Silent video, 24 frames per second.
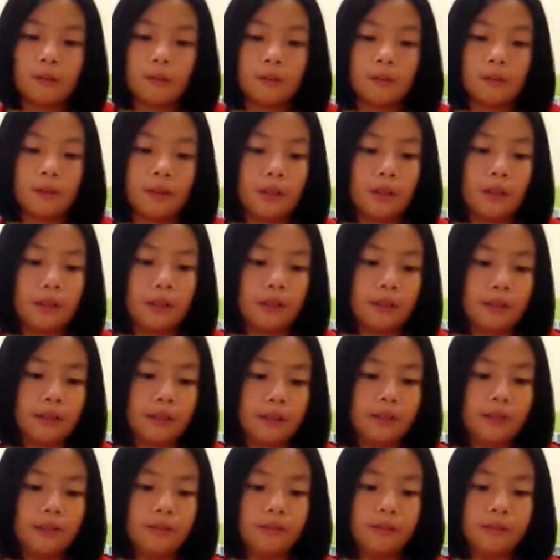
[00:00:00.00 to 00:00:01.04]
And
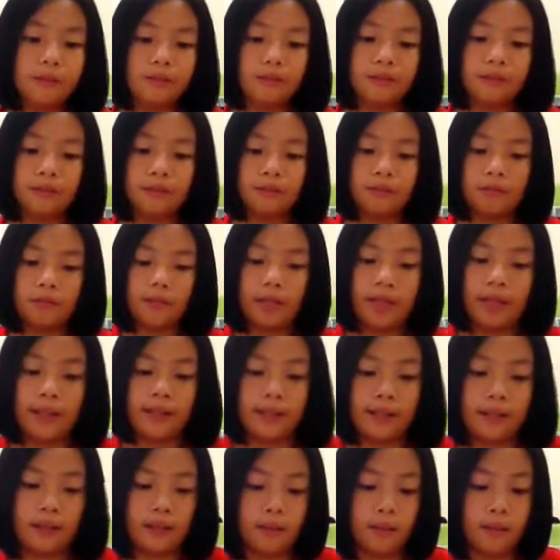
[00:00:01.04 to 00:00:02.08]
right
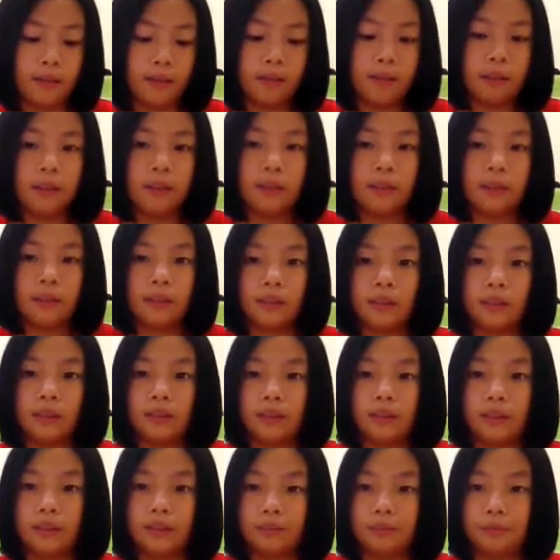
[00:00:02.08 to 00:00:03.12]
now, it
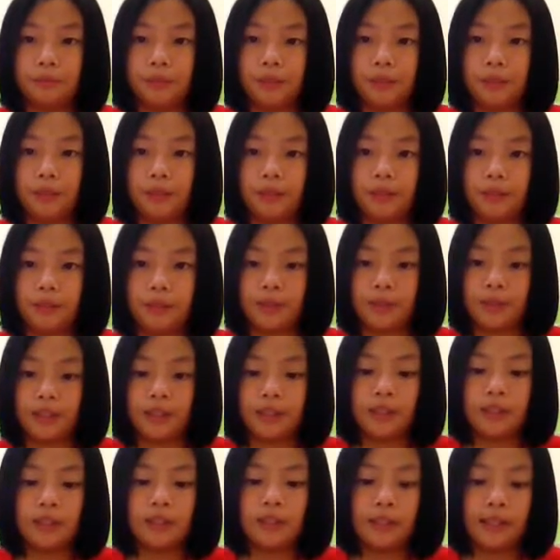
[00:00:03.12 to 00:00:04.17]
should be
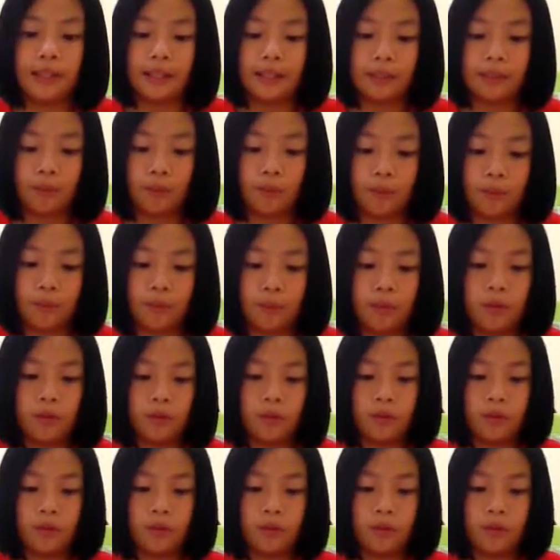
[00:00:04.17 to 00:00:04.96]
liquidy, like normal,